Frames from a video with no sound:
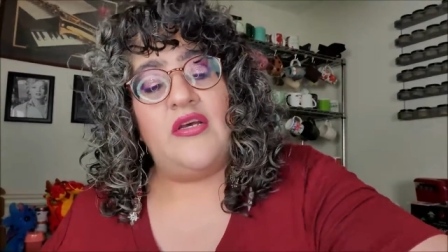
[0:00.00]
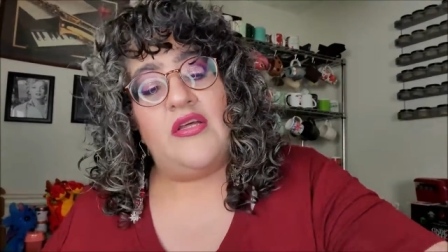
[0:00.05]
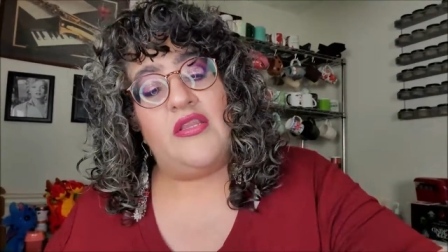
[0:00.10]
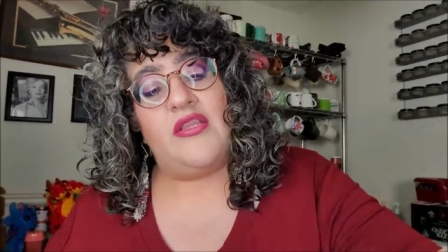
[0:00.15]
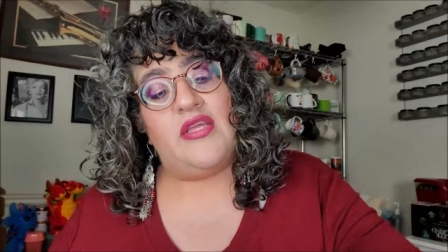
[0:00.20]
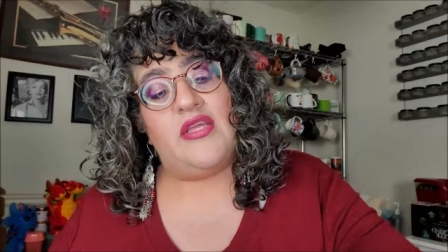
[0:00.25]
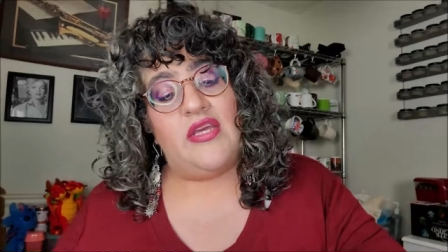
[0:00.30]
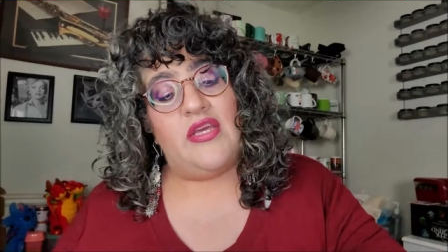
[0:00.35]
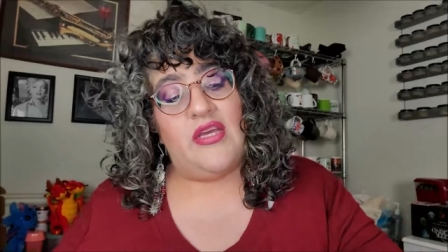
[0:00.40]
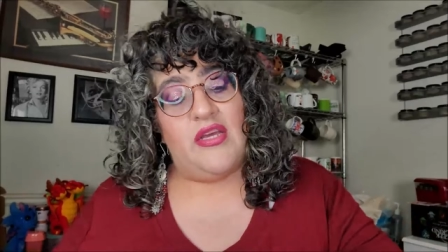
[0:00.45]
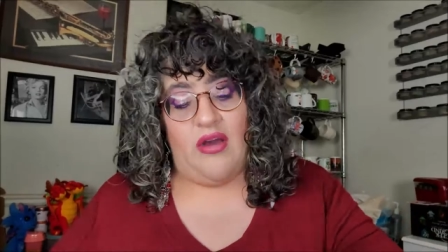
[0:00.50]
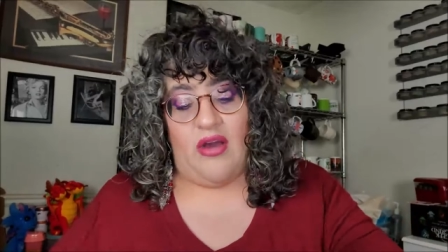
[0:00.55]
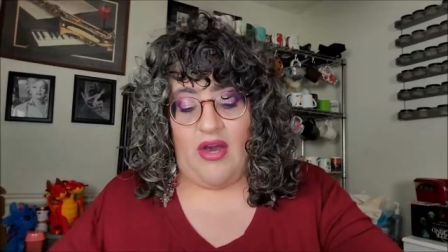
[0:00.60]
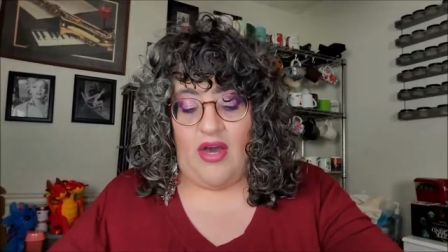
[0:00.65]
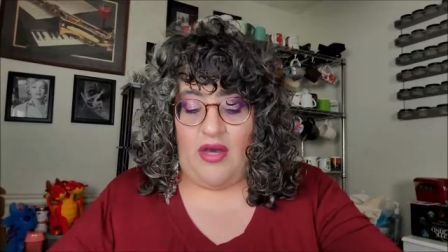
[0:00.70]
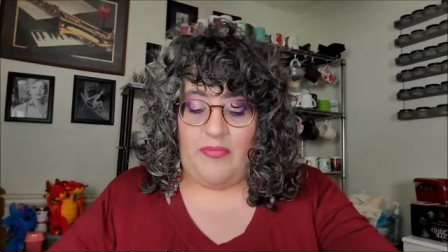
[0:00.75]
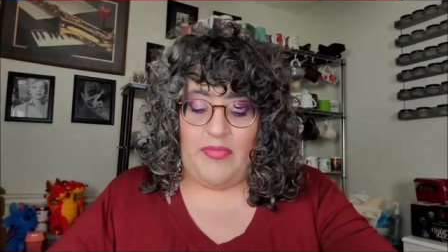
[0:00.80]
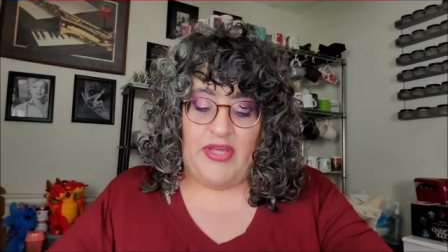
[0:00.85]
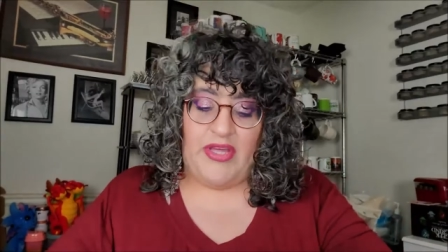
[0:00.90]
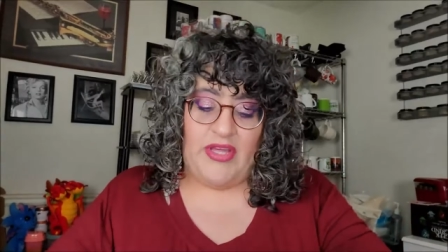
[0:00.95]
the
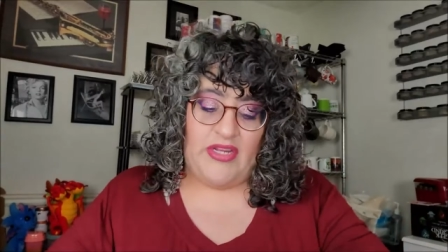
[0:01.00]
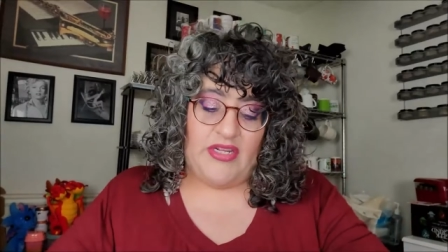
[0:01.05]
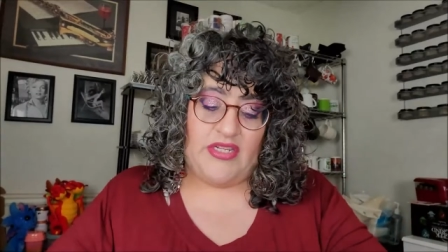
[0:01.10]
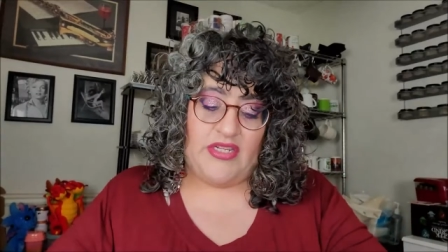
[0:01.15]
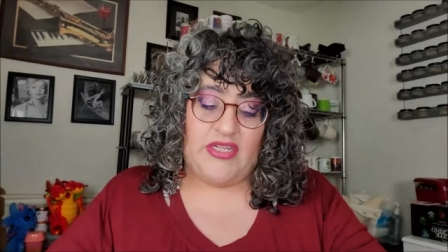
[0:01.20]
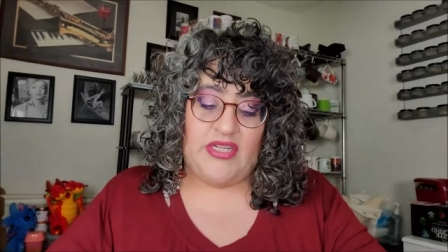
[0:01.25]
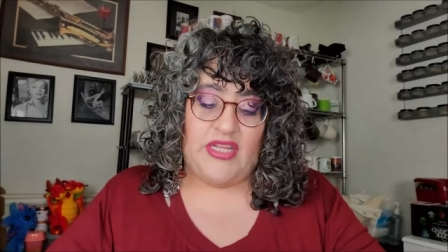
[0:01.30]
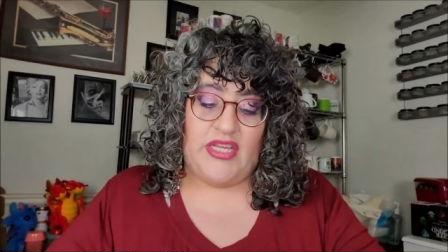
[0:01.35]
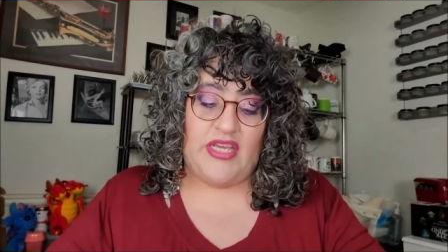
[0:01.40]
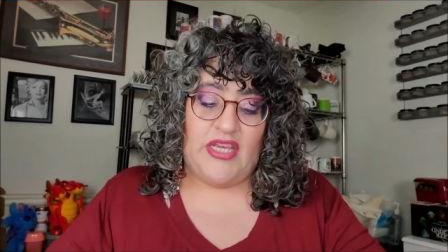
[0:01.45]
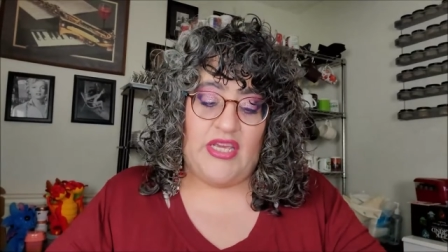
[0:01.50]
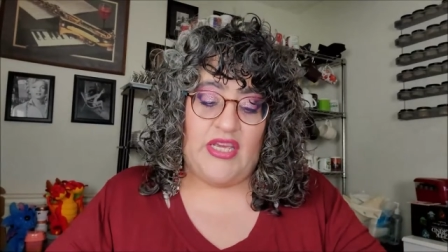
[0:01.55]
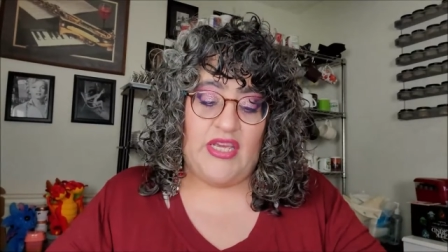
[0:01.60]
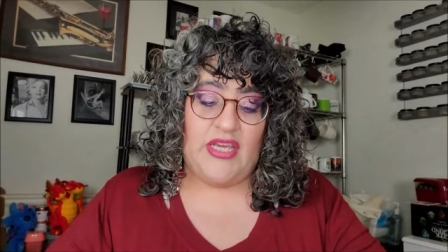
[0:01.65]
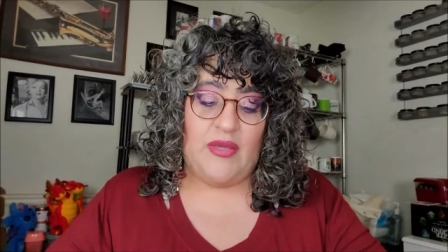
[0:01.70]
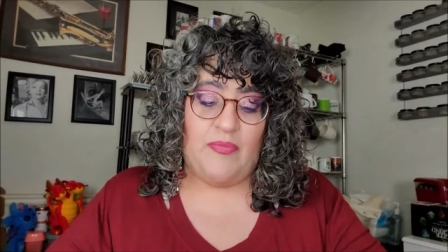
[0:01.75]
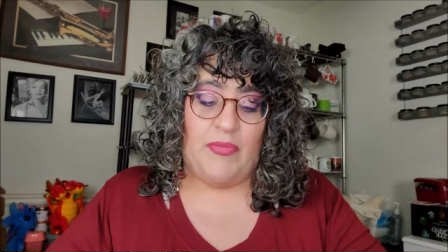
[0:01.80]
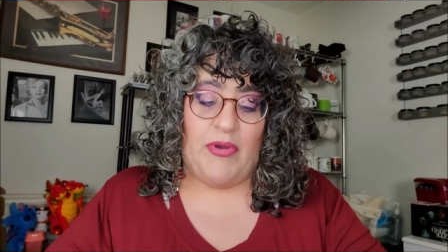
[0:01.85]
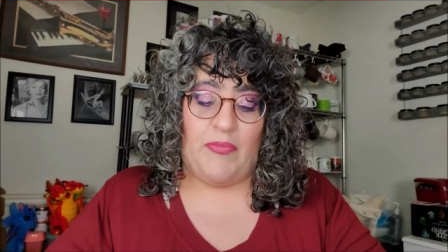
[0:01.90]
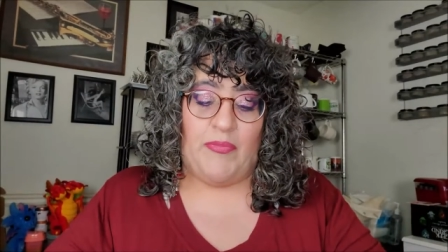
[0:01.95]
Ahmed
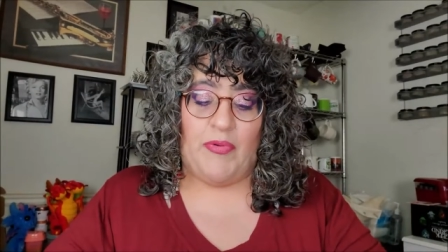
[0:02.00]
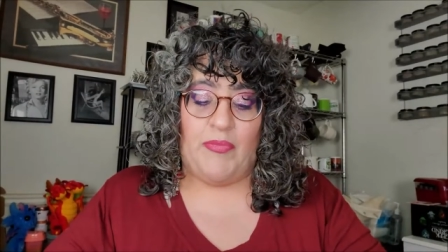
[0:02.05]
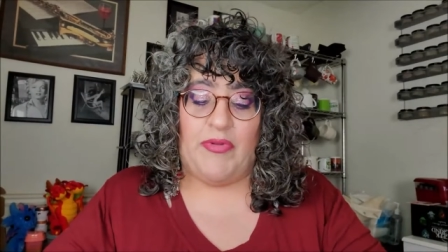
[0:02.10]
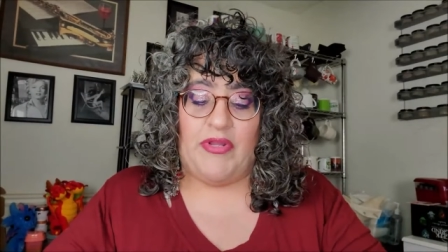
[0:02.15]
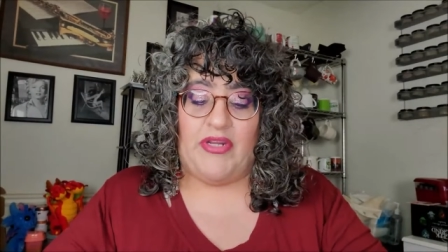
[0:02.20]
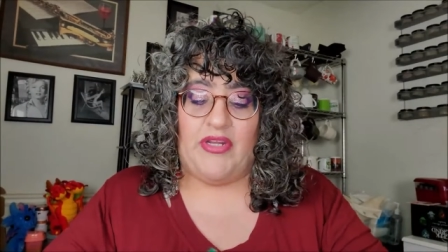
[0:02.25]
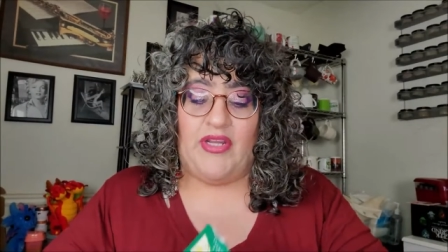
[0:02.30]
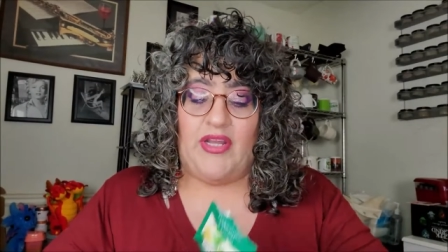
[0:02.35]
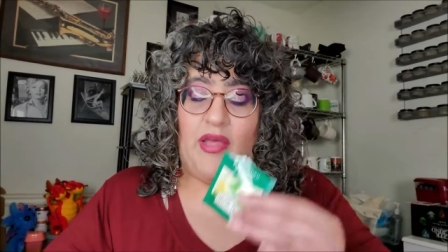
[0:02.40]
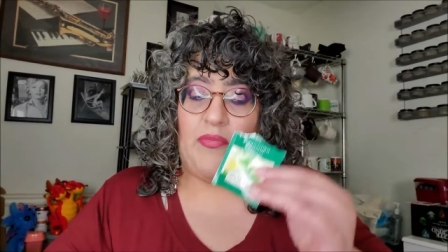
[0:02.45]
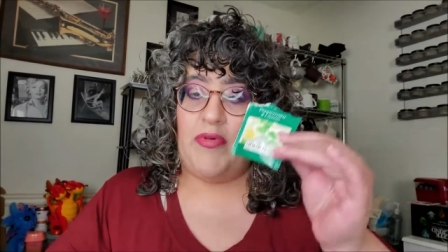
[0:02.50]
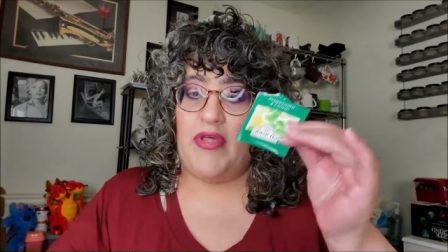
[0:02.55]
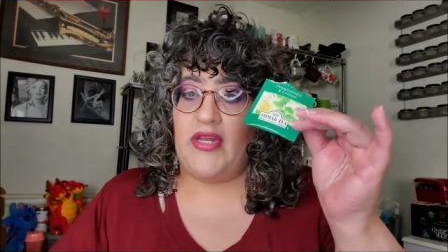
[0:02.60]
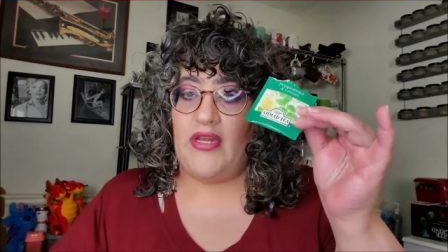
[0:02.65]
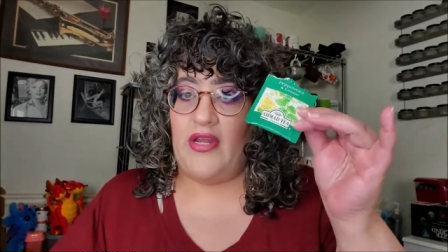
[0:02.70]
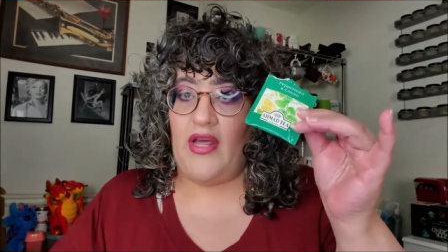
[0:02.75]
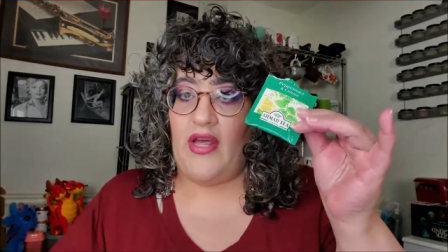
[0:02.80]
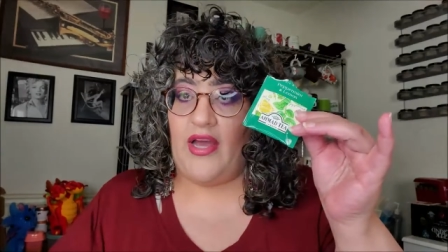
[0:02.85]
Tea Peppermint and Lemon.